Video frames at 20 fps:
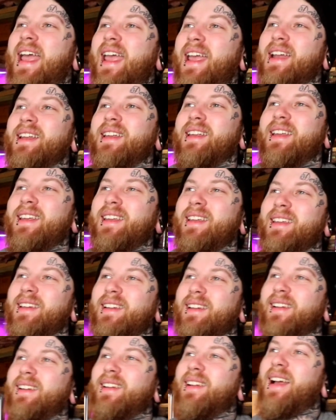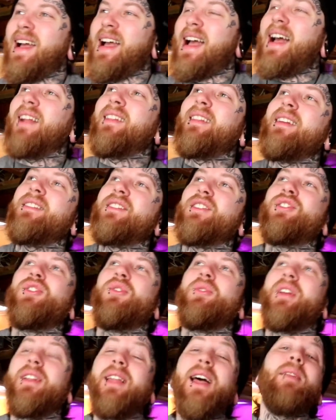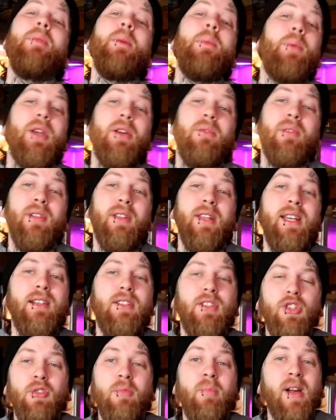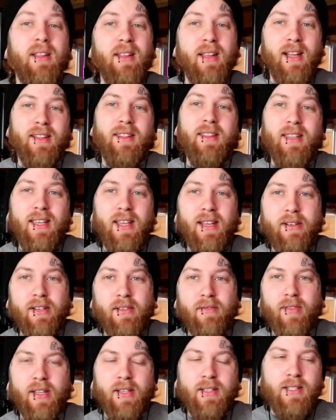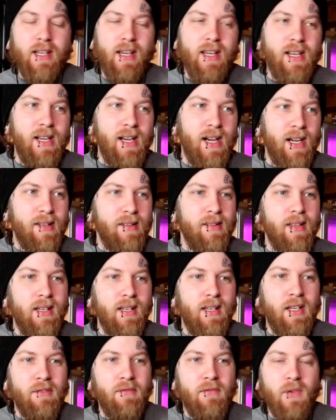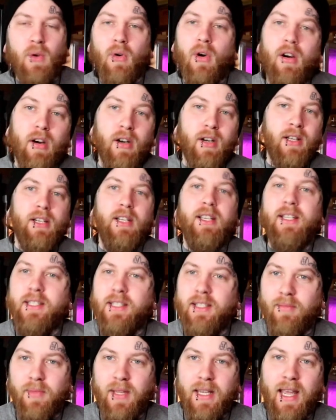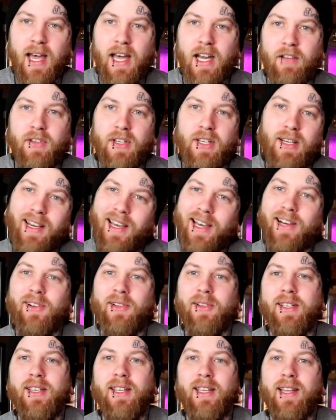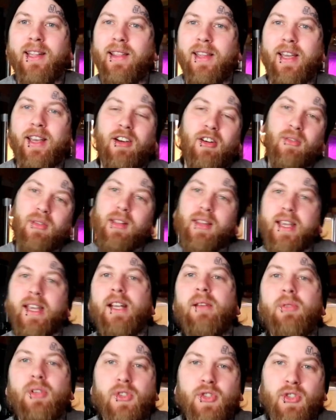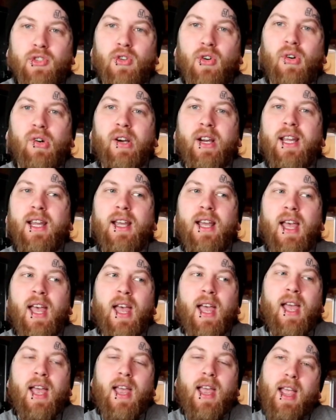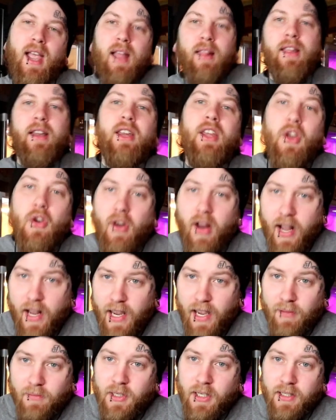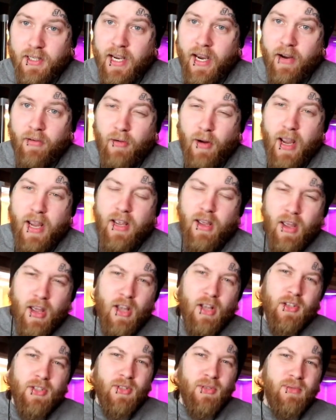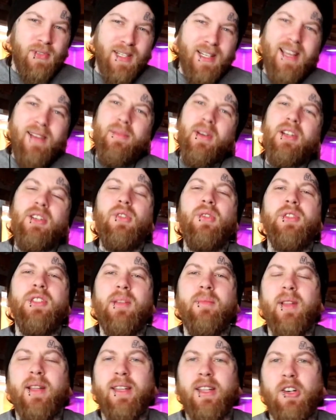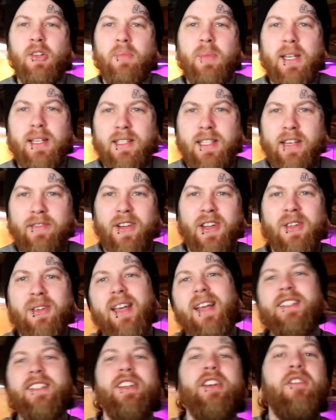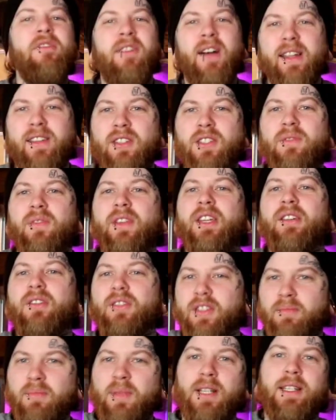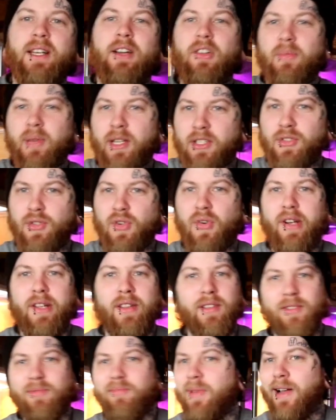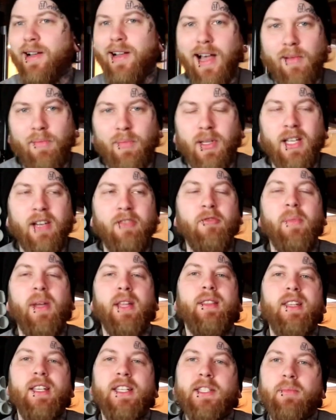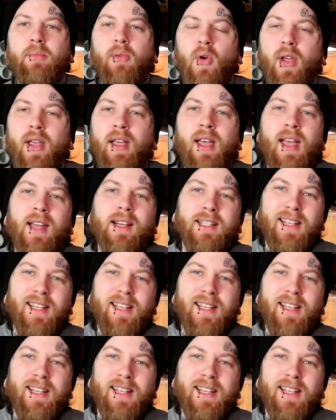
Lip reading: And I think it's a story a lot of people can relate to, but at the end of the day, I think if you are going to get something out of it, you kind of only get like a relatable story. And then here I am today, right? So today I'm going to do something a little bit different. You guys can go find those videos of me telling my story. There's a couple of them at this point.